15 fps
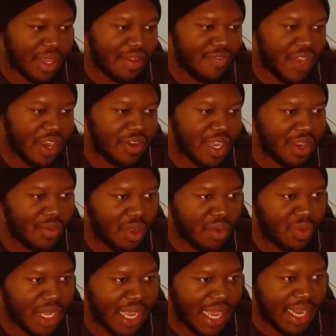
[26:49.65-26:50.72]
way. Variant, what
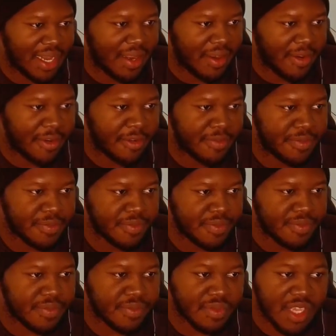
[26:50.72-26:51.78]
do we got here?
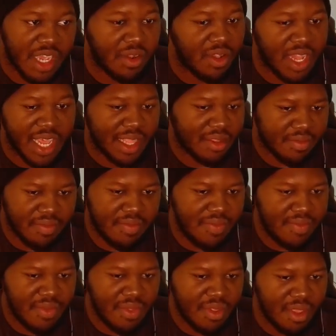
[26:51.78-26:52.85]
I don't like
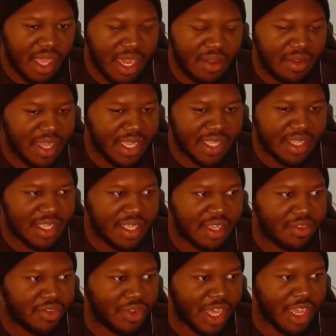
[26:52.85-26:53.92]
I don't like the
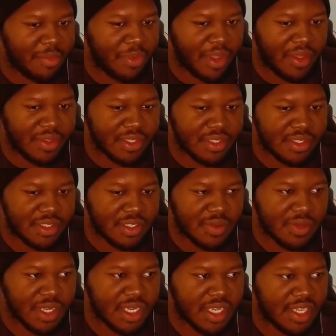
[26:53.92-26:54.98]
evil eyebrows. So
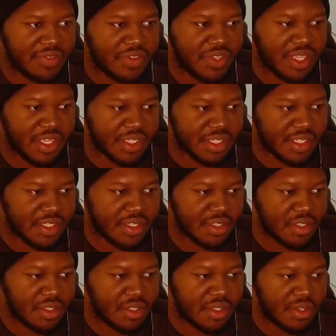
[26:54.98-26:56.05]
we're gonna give you this.
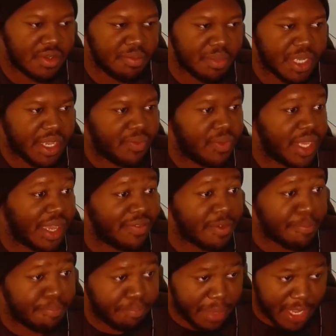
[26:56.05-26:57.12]
Can we have
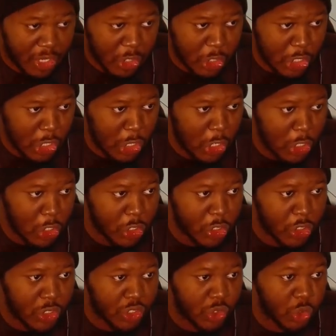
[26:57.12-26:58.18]
a better color?
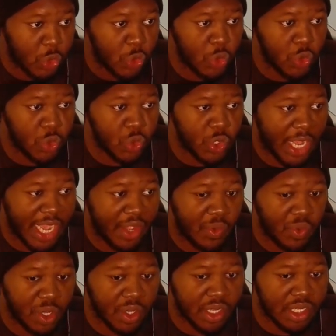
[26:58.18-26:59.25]
Ooh, I
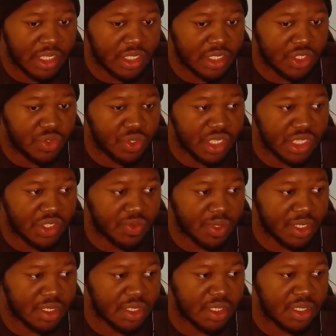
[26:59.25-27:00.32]
will at least do this one.